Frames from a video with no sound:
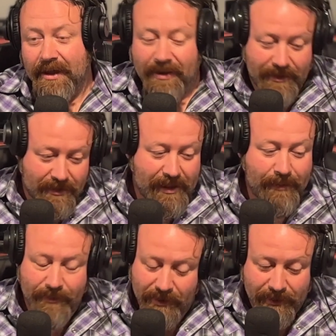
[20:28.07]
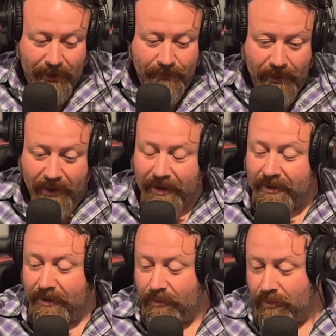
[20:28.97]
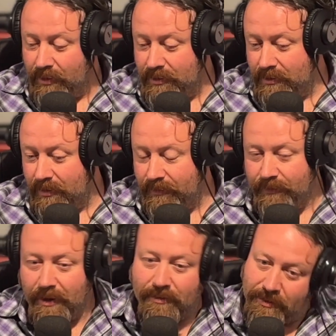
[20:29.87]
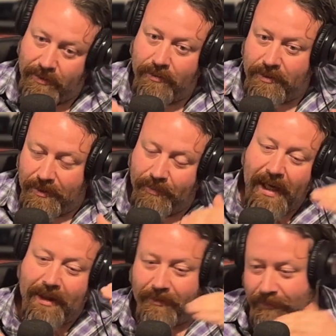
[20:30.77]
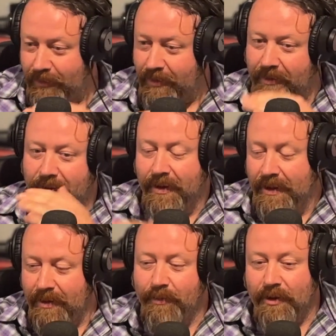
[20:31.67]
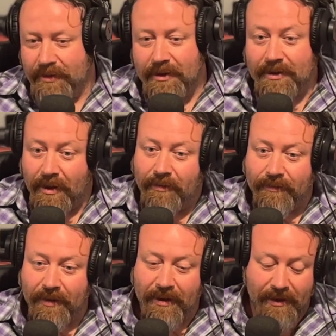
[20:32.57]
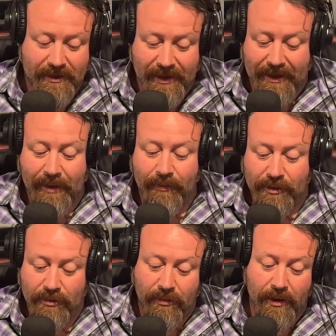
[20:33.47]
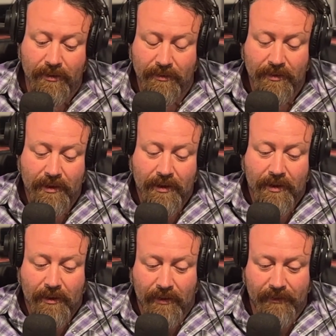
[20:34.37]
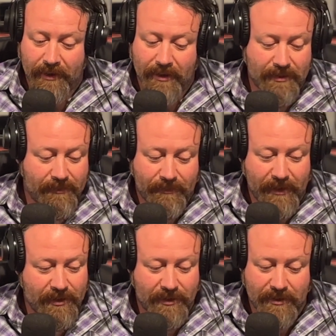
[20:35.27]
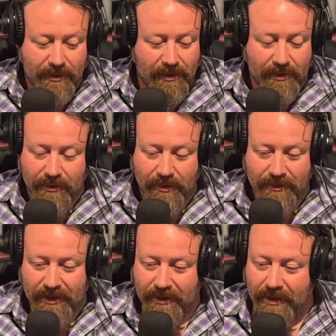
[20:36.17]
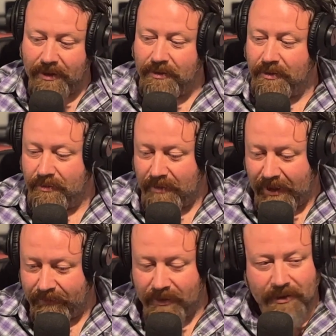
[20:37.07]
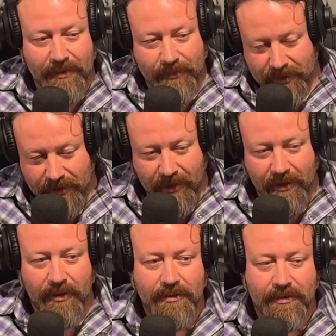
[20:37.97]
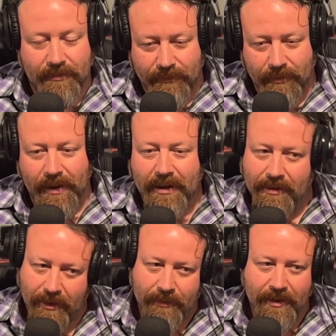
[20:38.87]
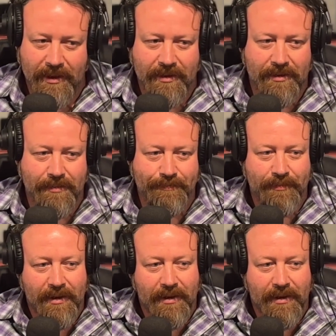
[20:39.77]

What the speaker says: and then just came up with the guitar part, and then the words sort of flowed. So it was a back and forth and built itself. And like I said, that one has grown over the years of me just doing a little acoustic thing to having the double guitars and full band and harmonies. And,